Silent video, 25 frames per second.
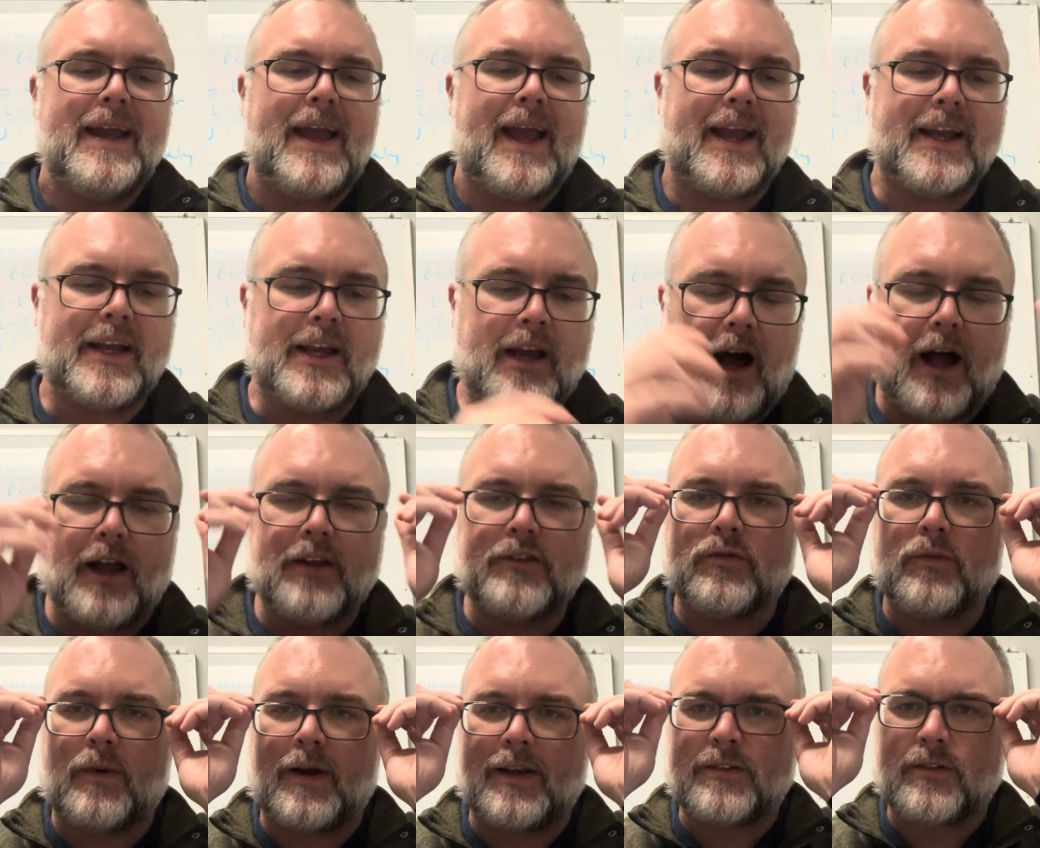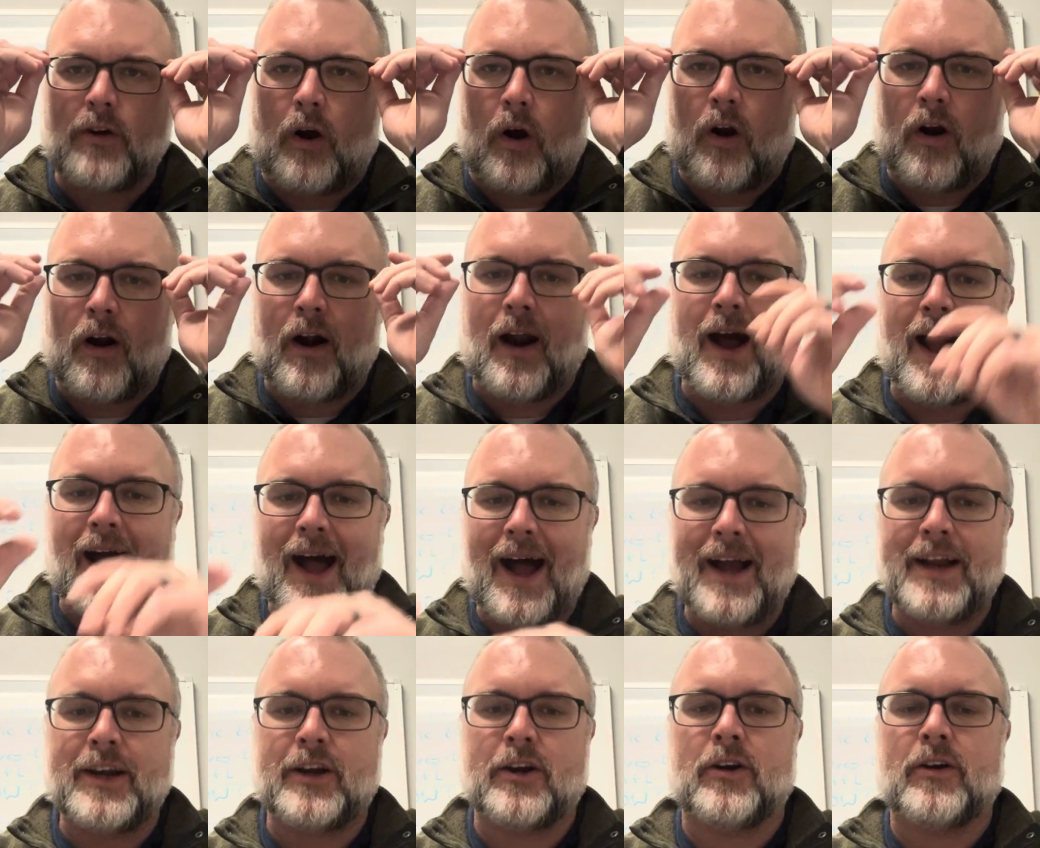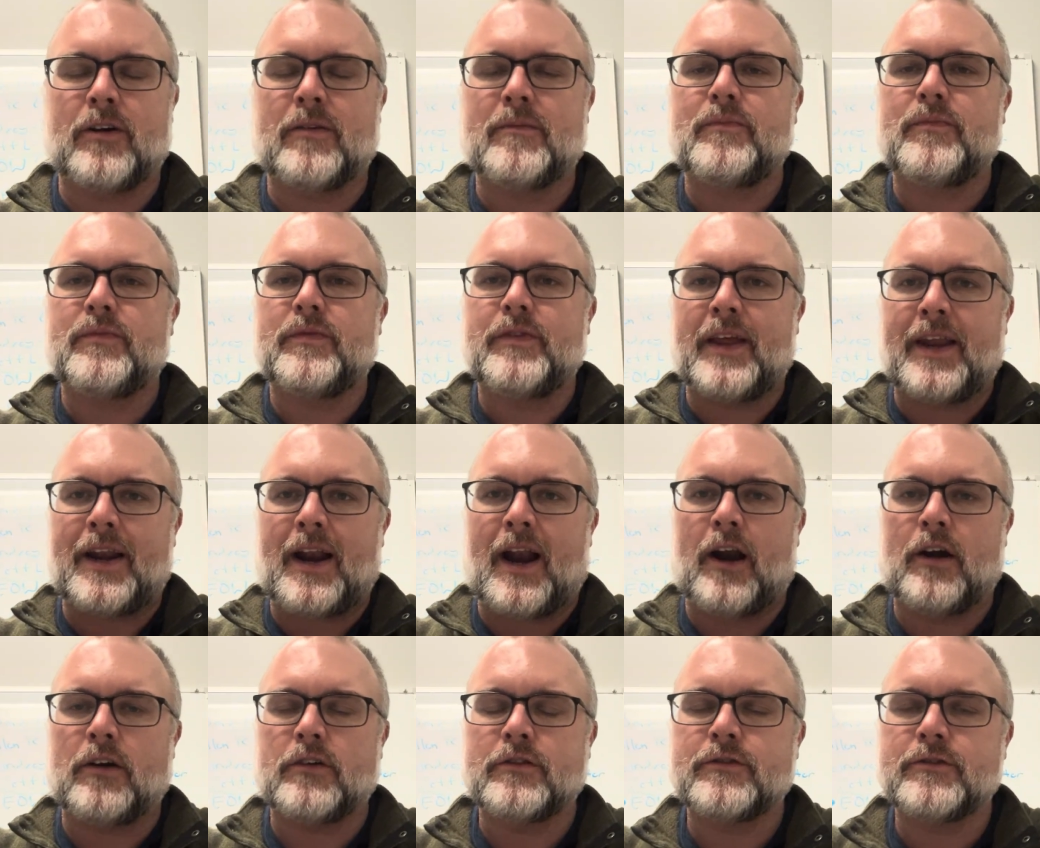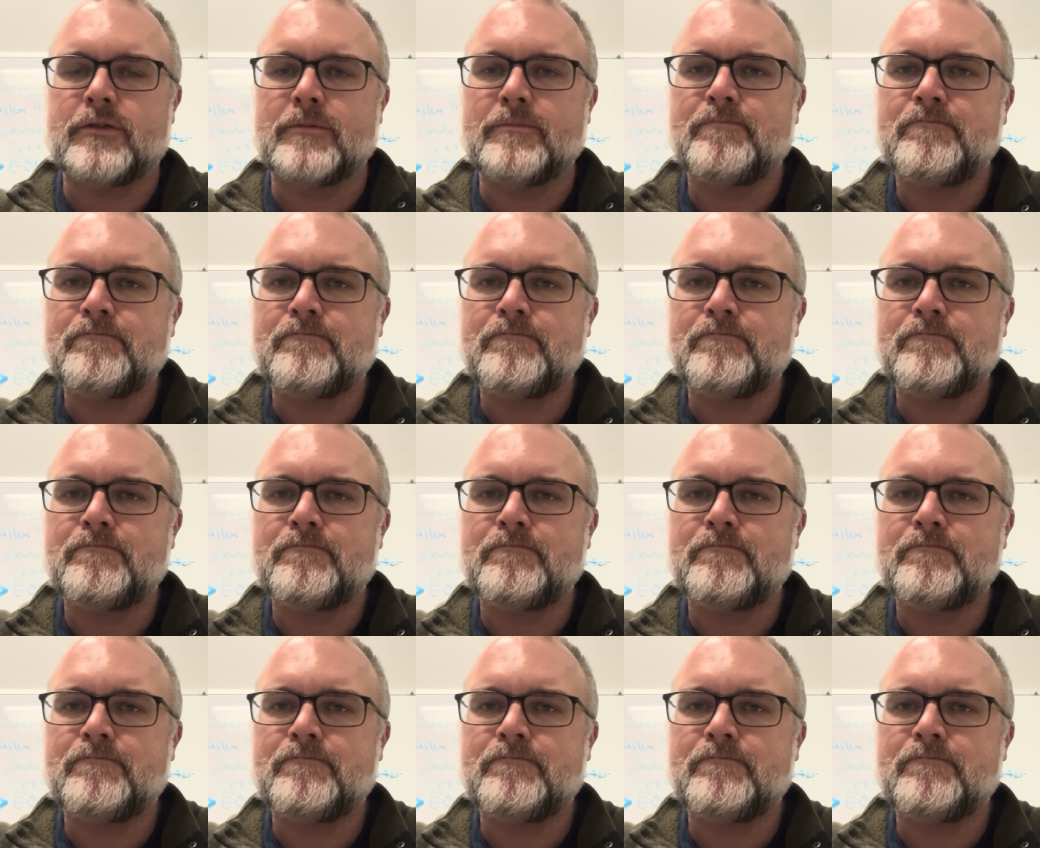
and God's ways are higher than ours.